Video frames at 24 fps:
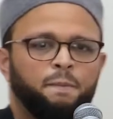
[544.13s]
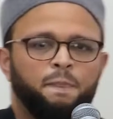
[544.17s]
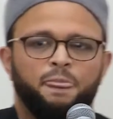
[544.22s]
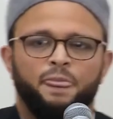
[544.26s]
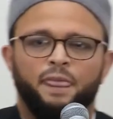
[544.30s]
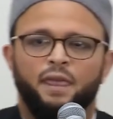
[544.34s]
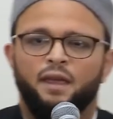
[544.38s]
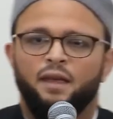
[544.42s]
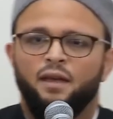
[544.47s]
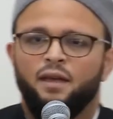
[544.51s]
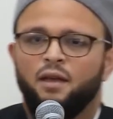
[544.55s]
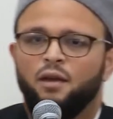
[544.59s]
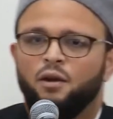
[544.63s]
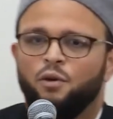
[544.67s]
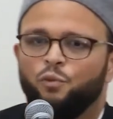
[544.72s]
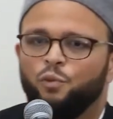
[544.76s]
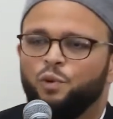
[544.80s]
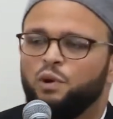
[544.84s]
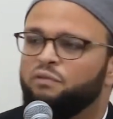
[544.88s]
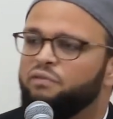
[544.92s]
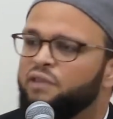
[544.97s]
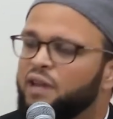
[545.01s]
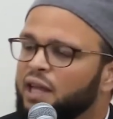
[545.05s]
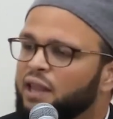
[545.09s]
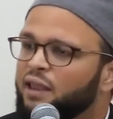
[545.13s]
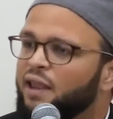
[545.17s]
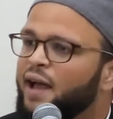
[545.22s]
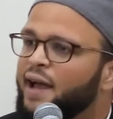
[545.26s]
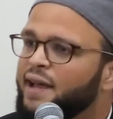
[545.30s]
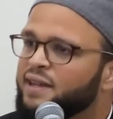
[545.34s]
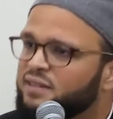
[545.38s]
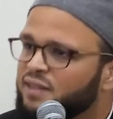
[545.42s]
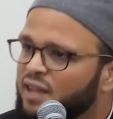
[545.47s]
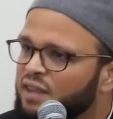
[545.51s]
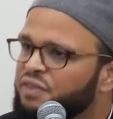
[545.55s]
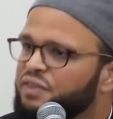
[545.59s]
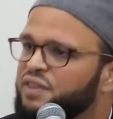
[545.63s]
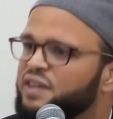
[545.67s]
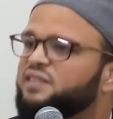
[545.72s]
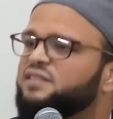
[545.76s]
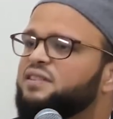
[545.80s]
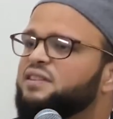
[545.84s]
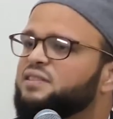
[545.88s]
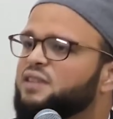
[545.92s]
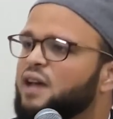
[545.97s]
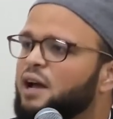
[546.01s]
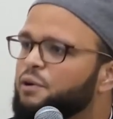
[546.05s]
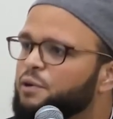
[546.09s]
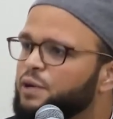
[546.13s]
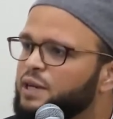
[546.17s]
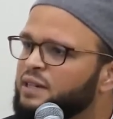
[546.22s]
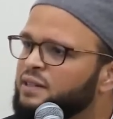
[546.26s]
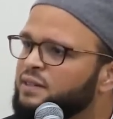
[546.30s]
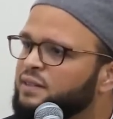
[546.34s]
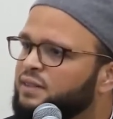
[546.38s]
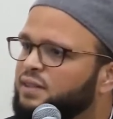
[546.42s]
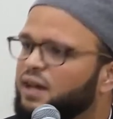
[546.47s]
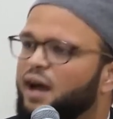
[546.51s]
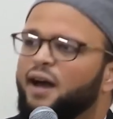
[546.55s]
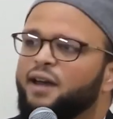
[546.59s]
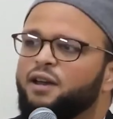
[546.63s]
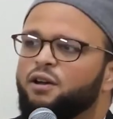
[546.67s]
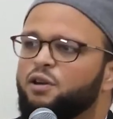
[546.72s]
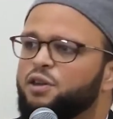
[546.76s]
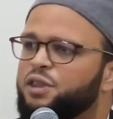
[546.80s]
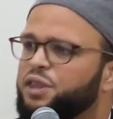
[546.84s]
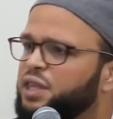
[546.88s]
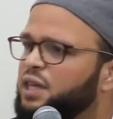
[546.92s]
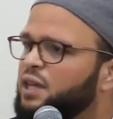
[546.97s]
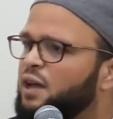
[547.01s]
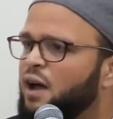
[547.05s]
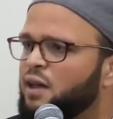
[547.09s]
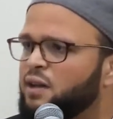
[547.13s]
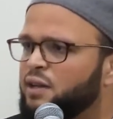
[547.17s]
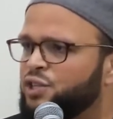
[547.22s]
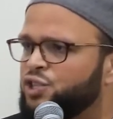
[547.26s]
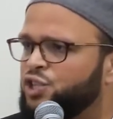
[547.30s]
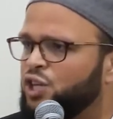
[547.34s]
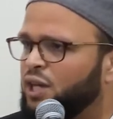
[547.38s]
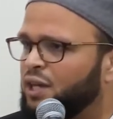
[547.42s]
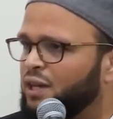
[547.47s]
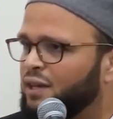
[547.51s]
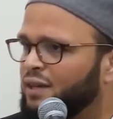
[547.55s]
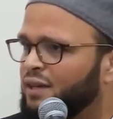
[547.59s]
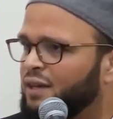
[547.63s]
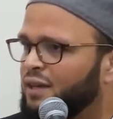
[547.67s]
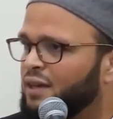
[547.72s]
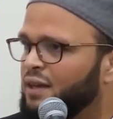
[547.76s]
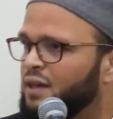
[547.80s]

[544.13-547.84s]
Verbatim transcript: them, we realize that this is our entire theology.